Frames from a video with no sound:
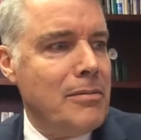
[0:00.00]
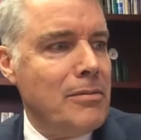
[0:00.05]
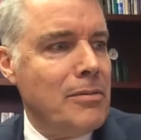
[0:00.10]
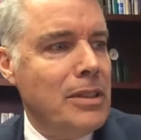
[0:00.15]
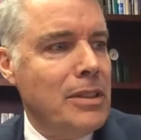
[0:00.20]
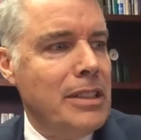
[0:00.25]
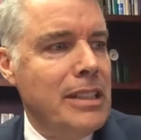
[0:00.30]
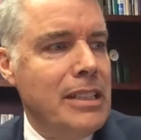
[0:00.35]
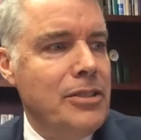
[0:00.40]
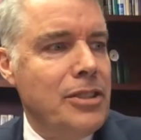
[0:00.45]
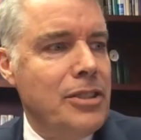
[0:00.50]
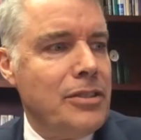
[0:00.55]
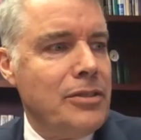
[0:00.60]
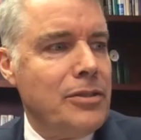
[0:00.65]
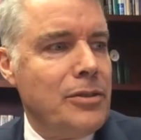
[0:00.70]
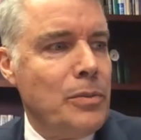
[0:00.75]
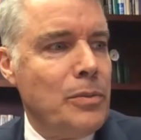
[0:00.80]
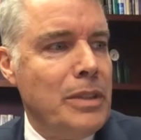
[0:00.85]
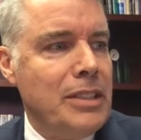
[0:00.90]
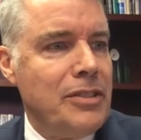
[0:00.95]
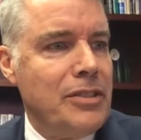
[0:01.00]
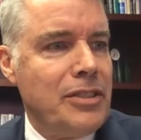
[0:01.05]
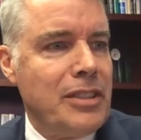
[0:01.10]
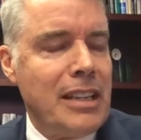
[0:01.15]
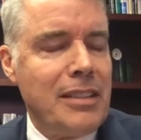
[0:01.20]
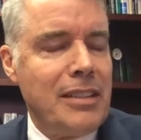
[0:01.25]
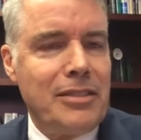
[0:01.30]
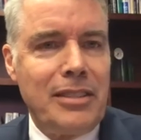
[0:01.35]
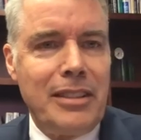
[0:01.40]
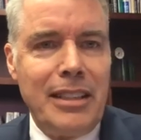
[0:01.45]
religions, which
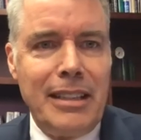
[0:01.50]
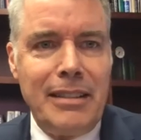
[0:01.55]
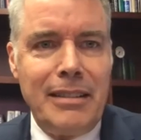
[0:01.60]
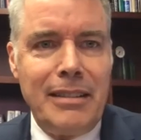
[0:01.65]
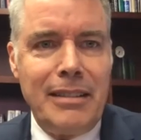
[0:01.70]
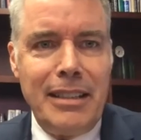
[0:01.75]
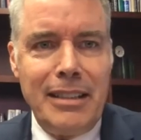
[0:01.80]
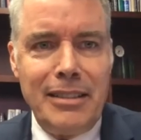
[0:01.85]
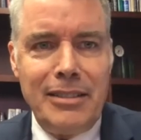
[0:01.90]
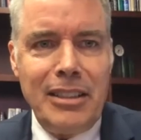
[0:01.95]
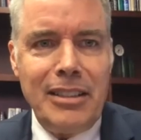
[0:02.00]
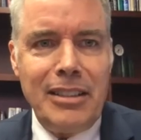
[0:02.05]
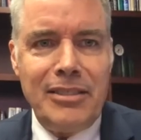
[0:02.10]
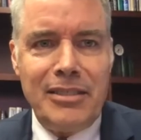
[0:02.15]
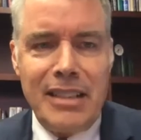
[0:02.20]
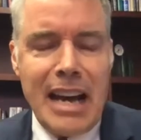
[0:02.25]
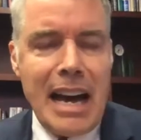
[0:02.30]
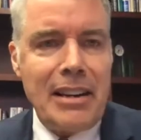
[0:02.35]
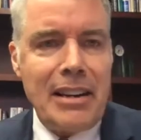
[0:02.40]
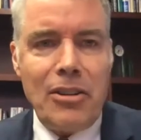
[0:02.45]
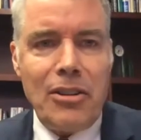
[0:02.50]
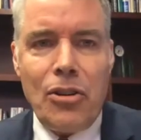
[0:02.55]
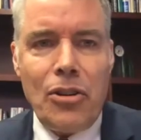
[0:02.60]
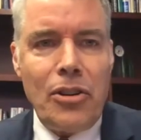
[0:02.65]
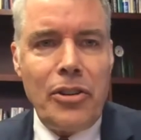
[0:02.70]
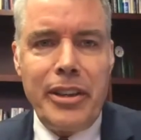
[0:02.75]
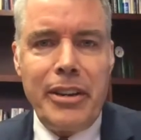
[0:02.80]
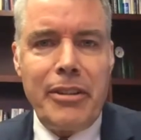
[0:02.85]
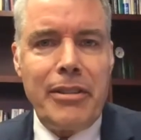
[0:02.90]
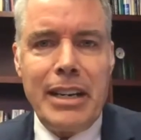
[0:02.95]
says that this is not all
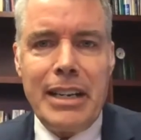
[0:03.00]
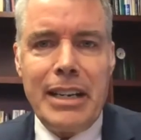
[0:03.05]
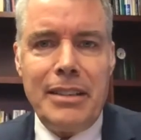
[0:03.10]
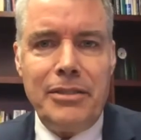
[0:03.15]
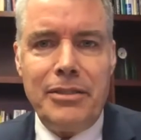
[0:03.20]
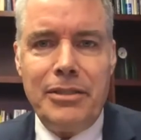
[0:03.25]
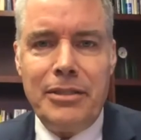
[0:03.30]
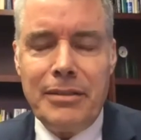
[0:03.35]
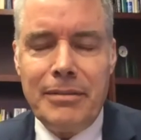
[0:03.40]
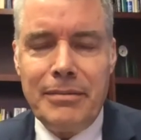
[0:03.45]
there is.